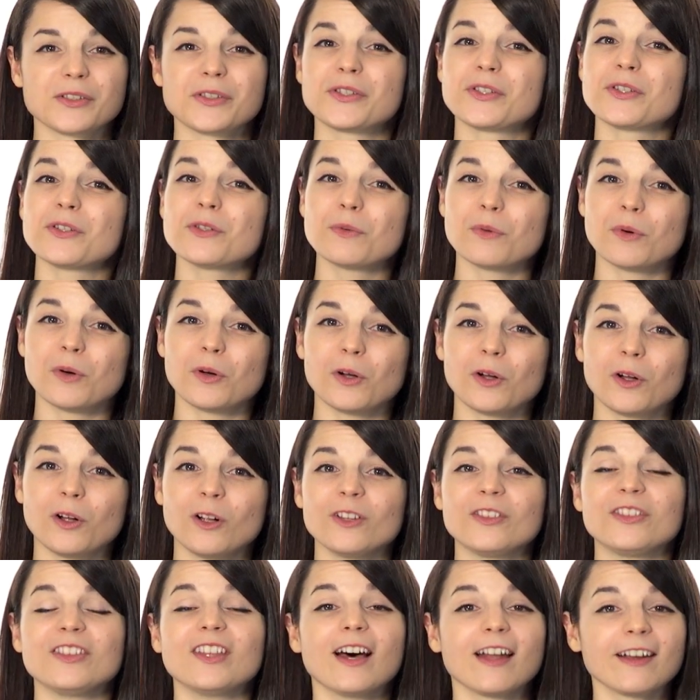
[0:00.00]
Too
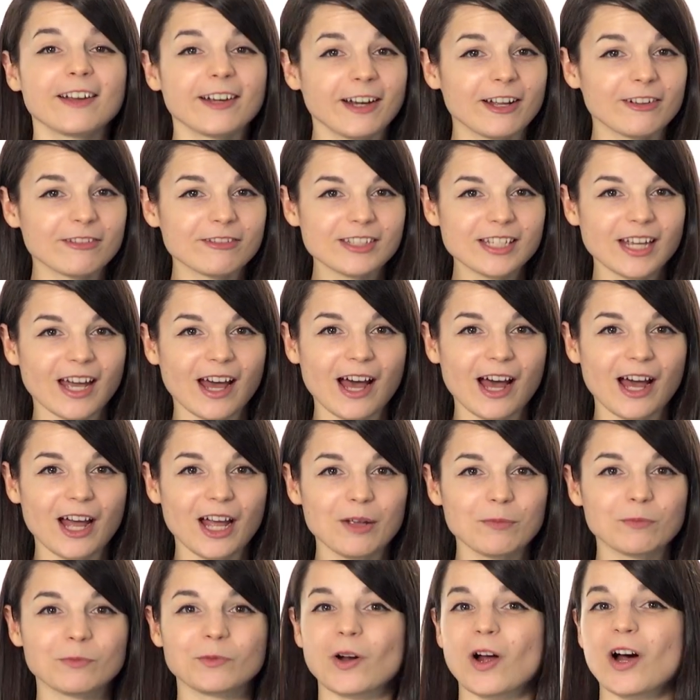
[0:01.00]
old, not enough
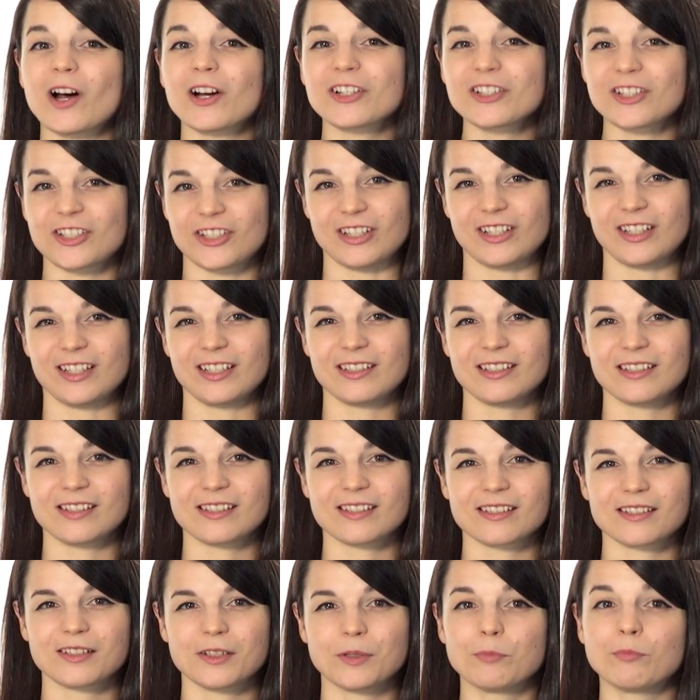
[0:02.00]
time, wrong
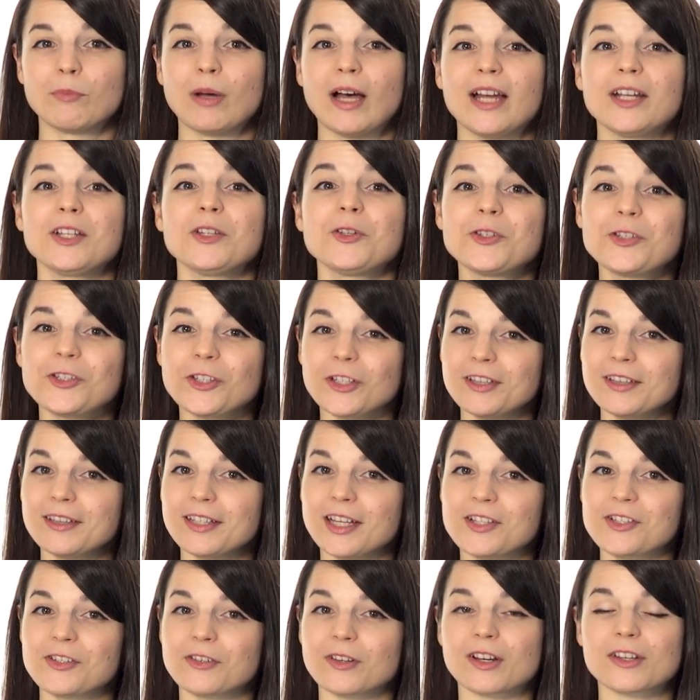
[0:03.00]
genes. But you shouldn't
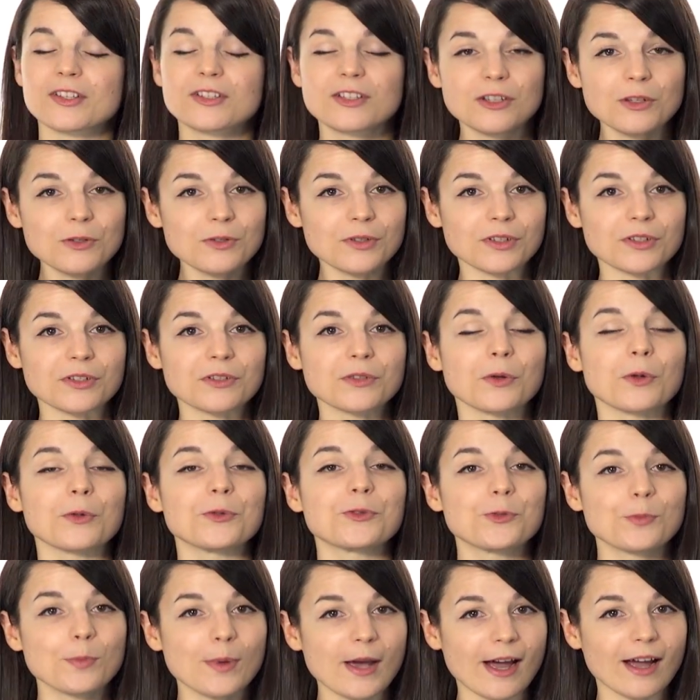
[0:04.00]
let your excuses hold
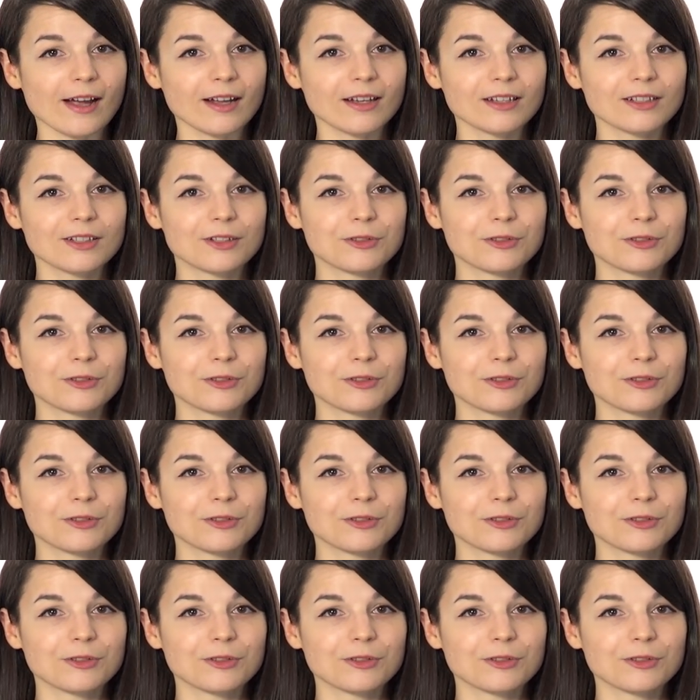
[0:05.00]
you back.